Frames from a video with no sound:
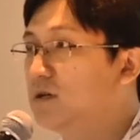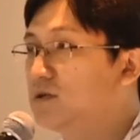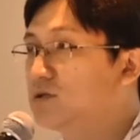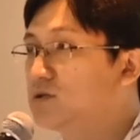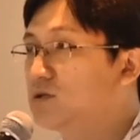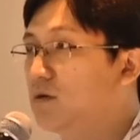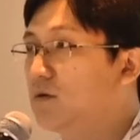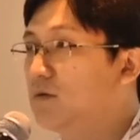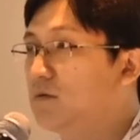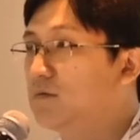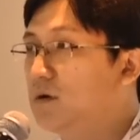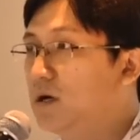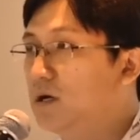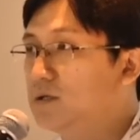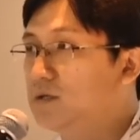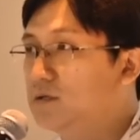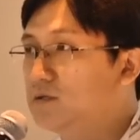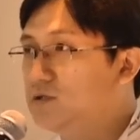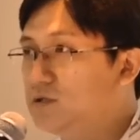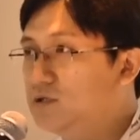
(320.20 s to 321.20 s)
So
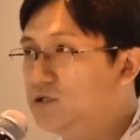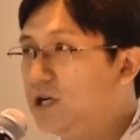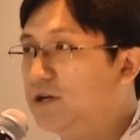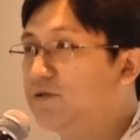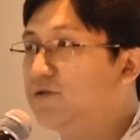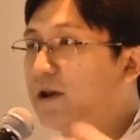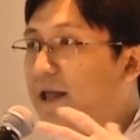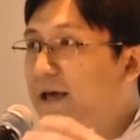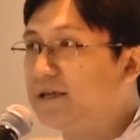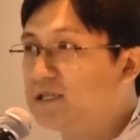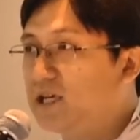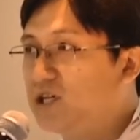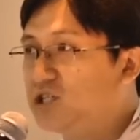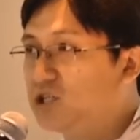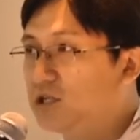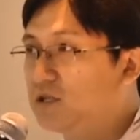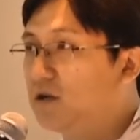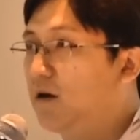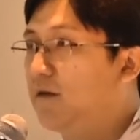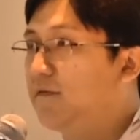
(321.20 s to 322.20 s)
a
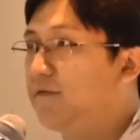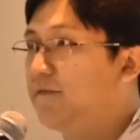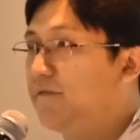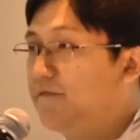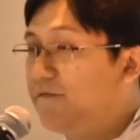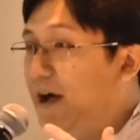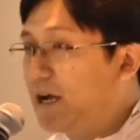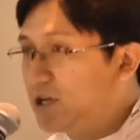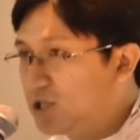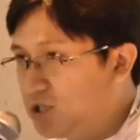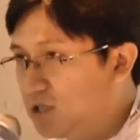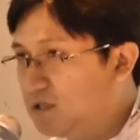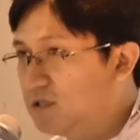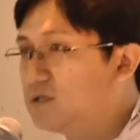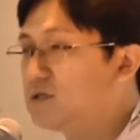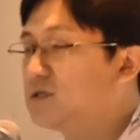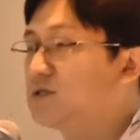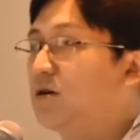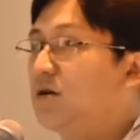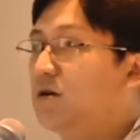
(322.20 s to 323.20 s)
generalization of
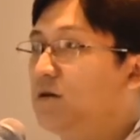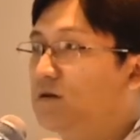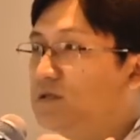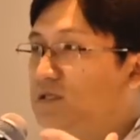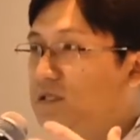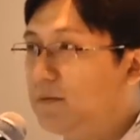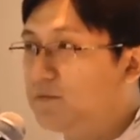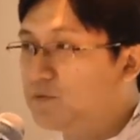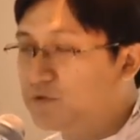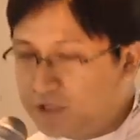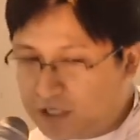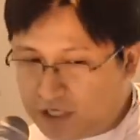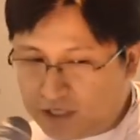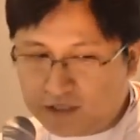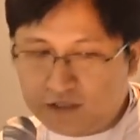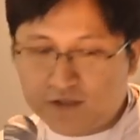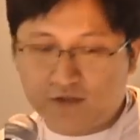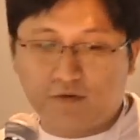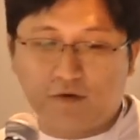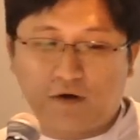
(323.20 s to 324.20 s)
functions or
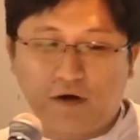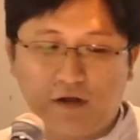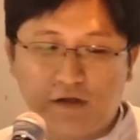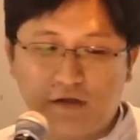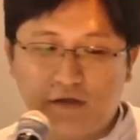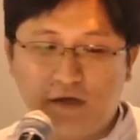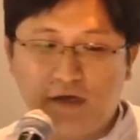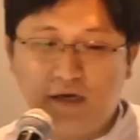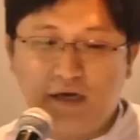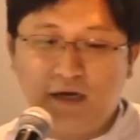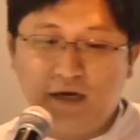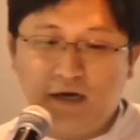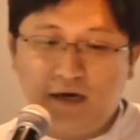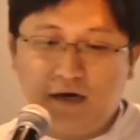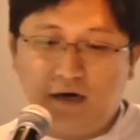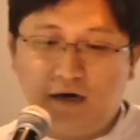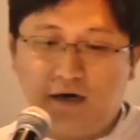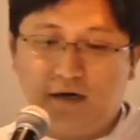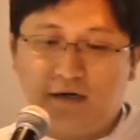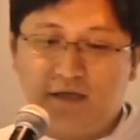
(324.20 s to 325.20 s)
subroutines, so-called,
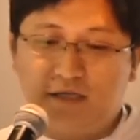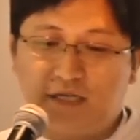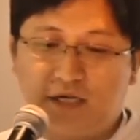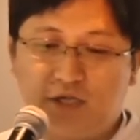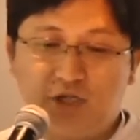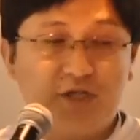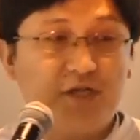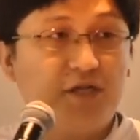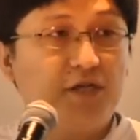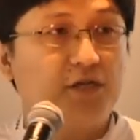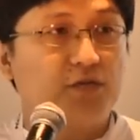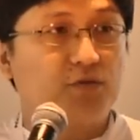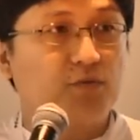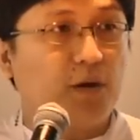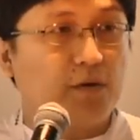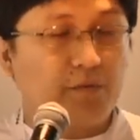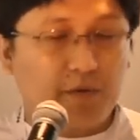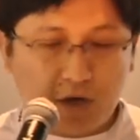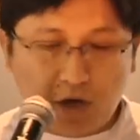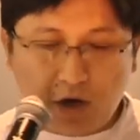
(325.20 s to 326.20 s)
uh, essentially is
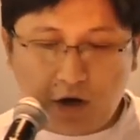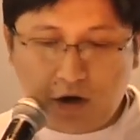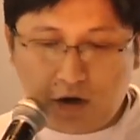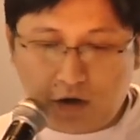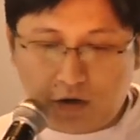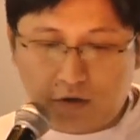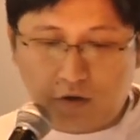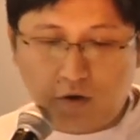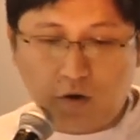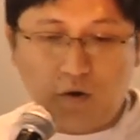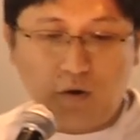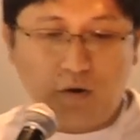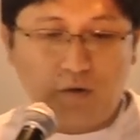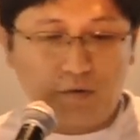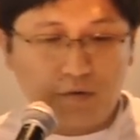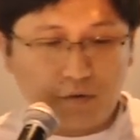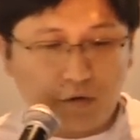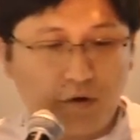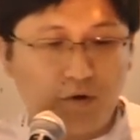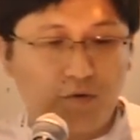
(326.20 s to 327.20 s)
what we call a
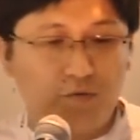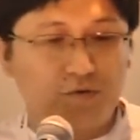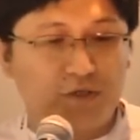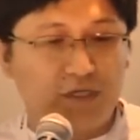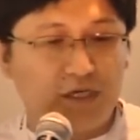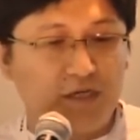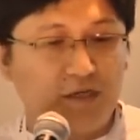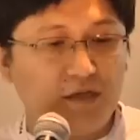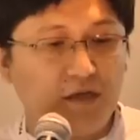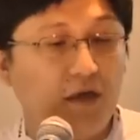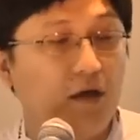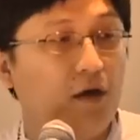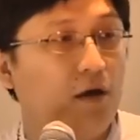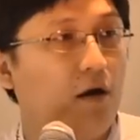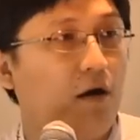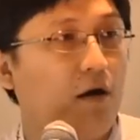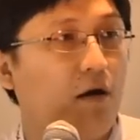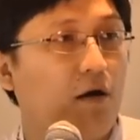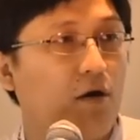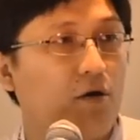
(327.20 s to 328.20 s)
coroutine
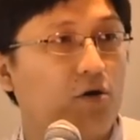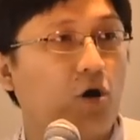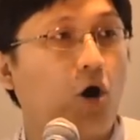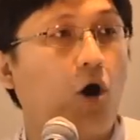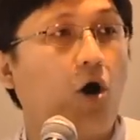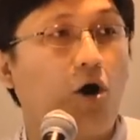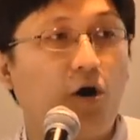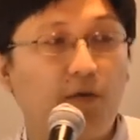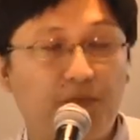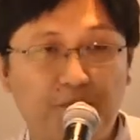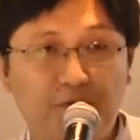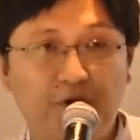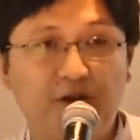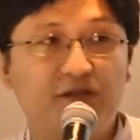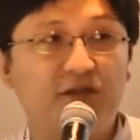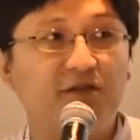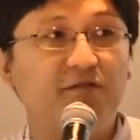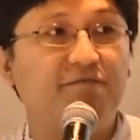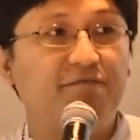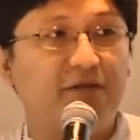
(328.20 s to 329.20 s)
or
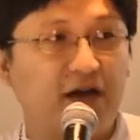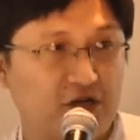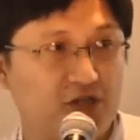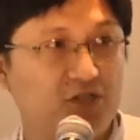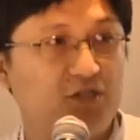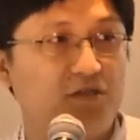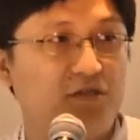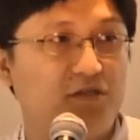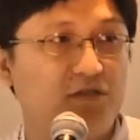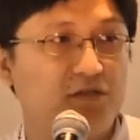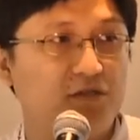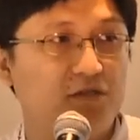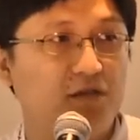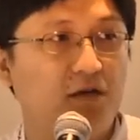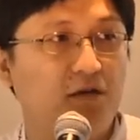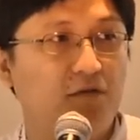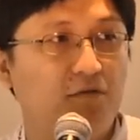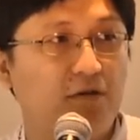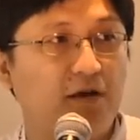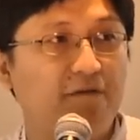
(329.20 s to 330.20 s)
cooperative functions,
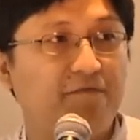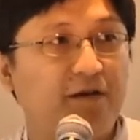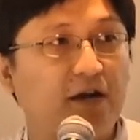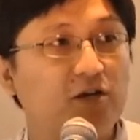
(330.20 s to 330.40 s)
right?